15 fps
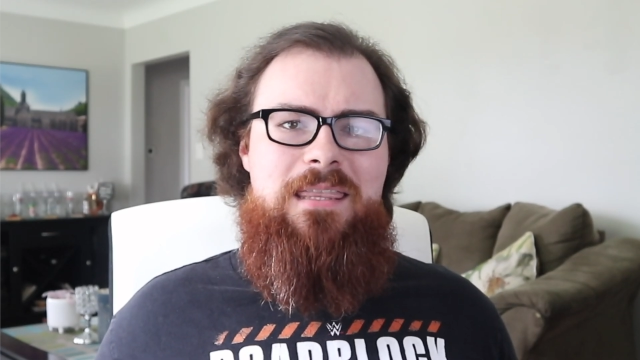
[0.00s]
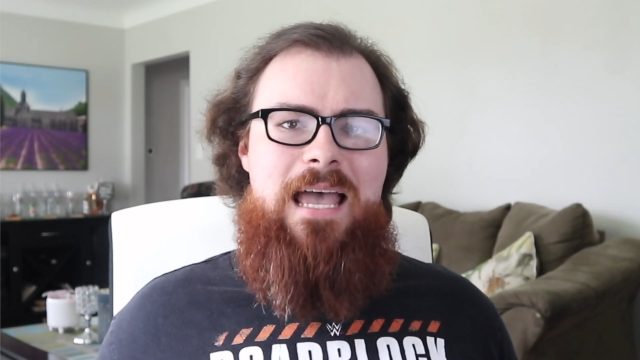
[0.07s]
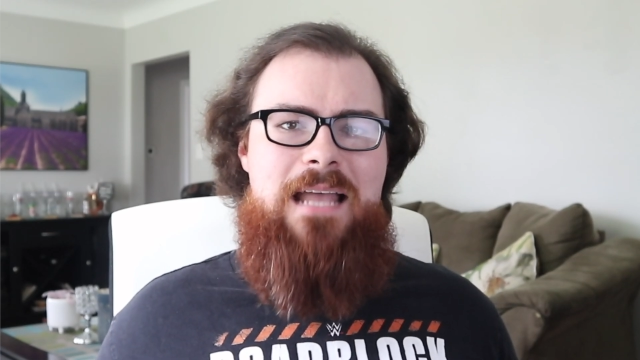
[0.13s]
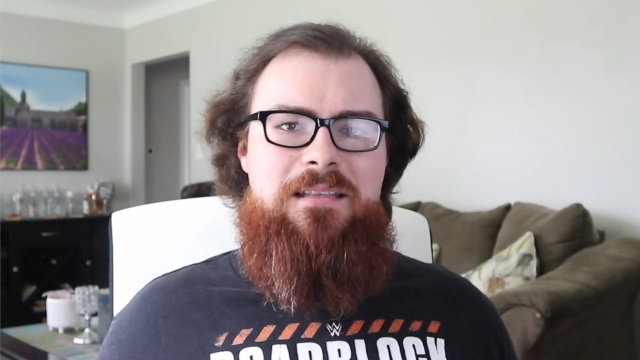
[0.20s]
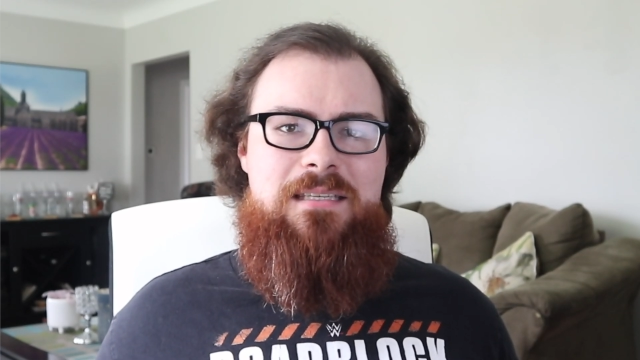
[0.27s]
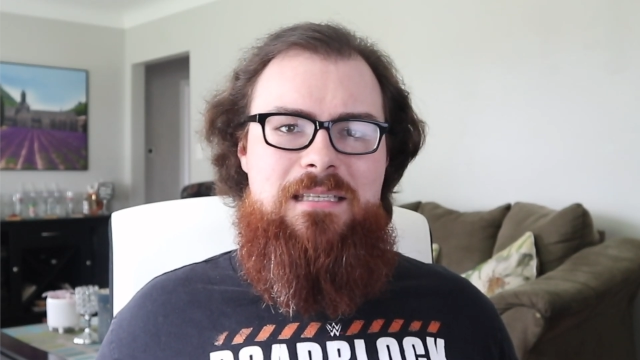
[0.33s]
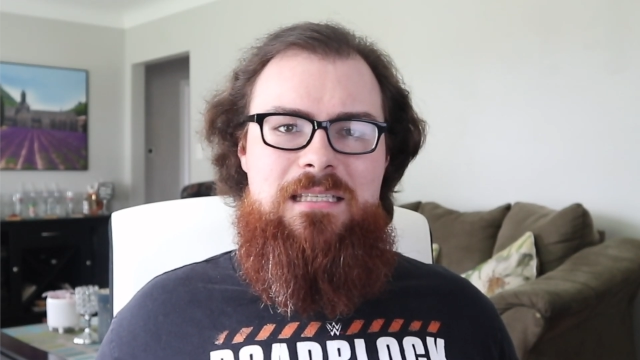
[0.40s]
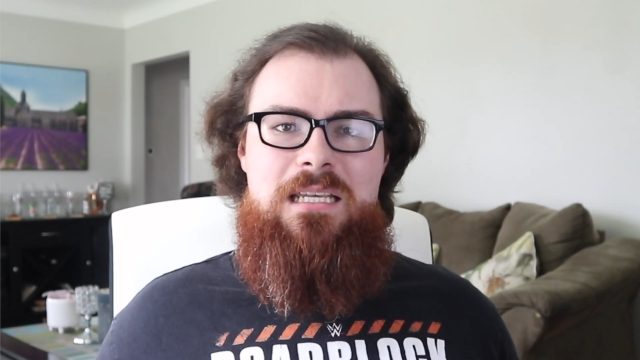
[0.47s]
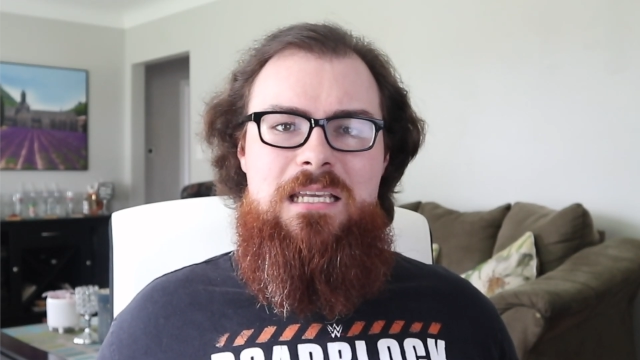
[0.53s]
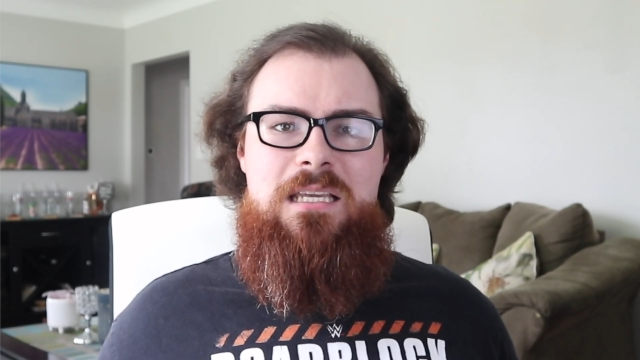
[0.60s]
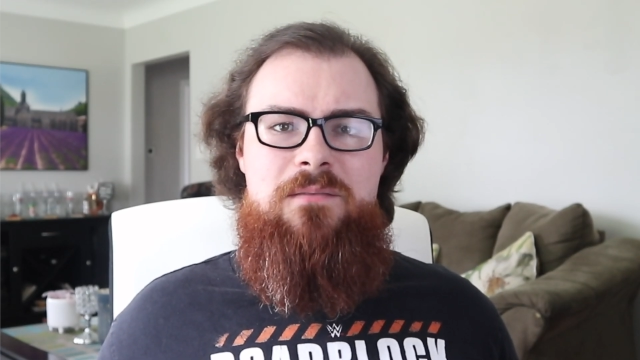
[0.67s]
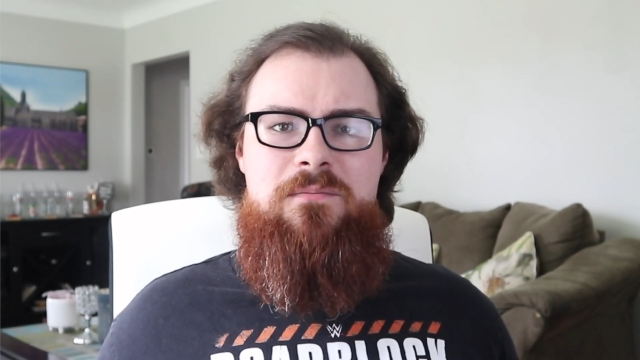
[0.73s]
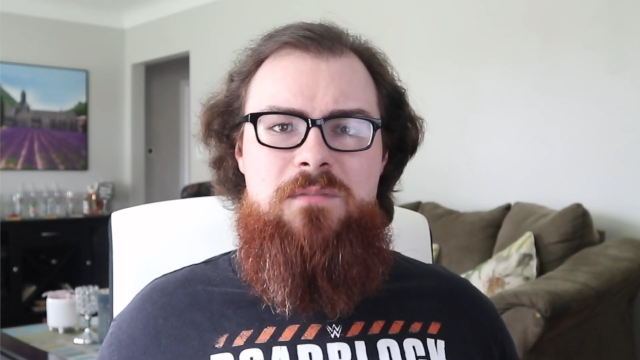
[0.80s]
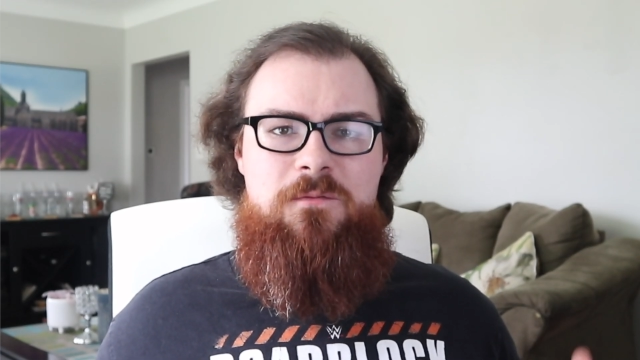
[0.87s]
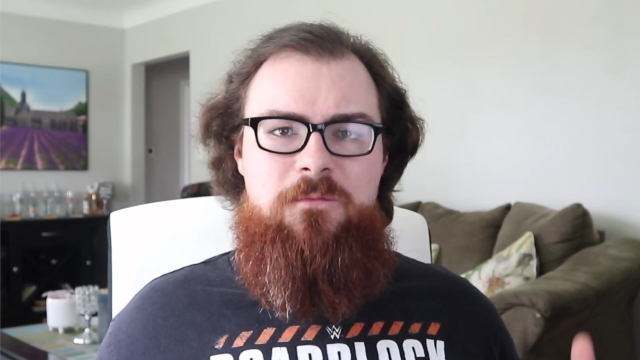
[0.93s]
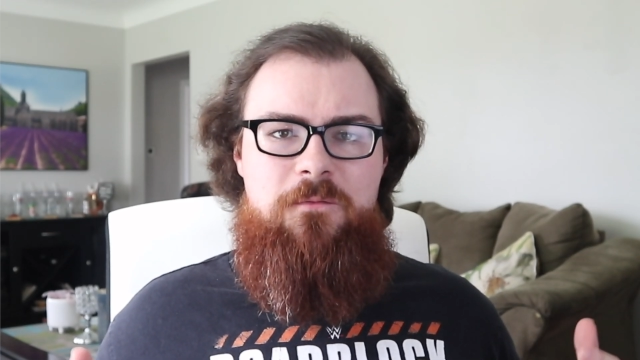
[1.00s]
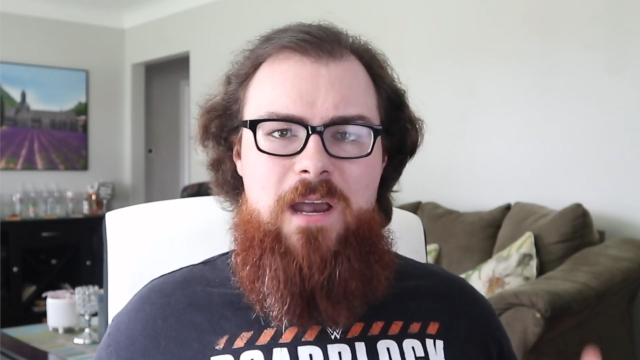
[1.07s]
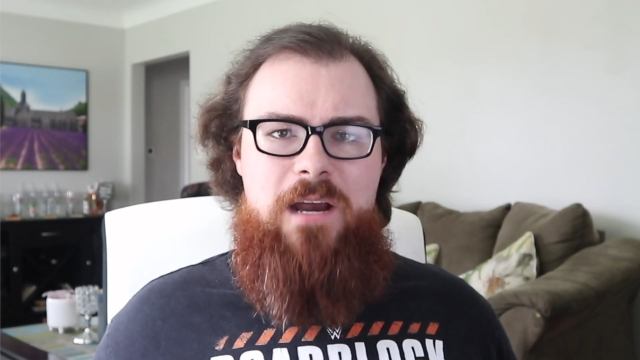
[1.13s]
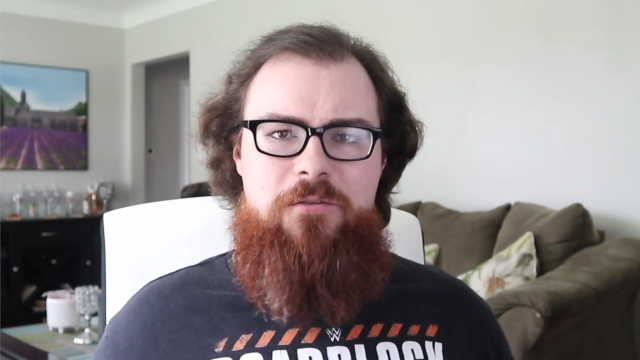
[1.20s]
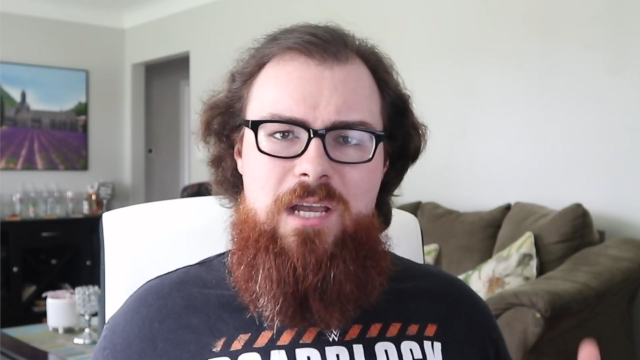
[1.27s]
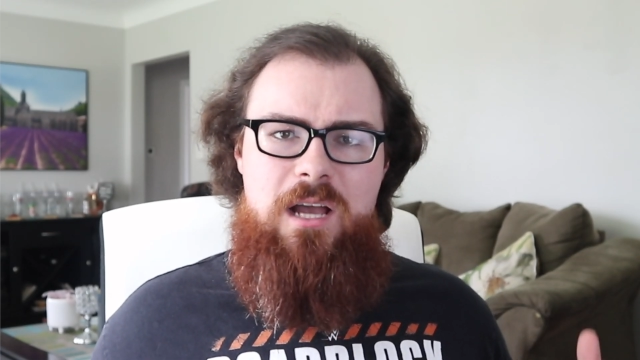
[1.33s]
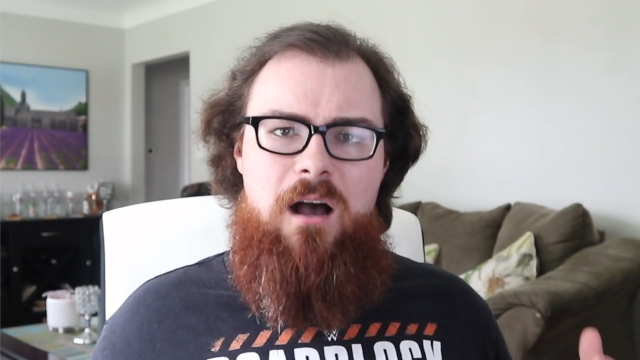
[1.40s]
that seems
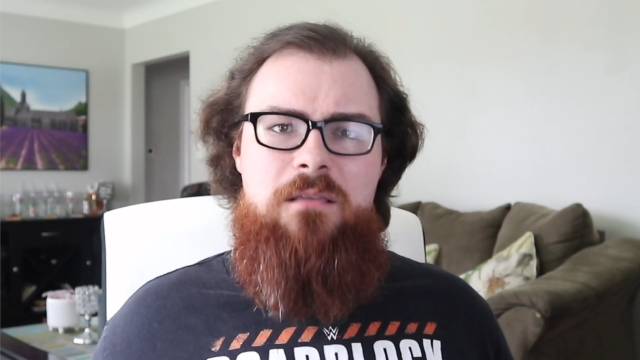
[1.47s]
very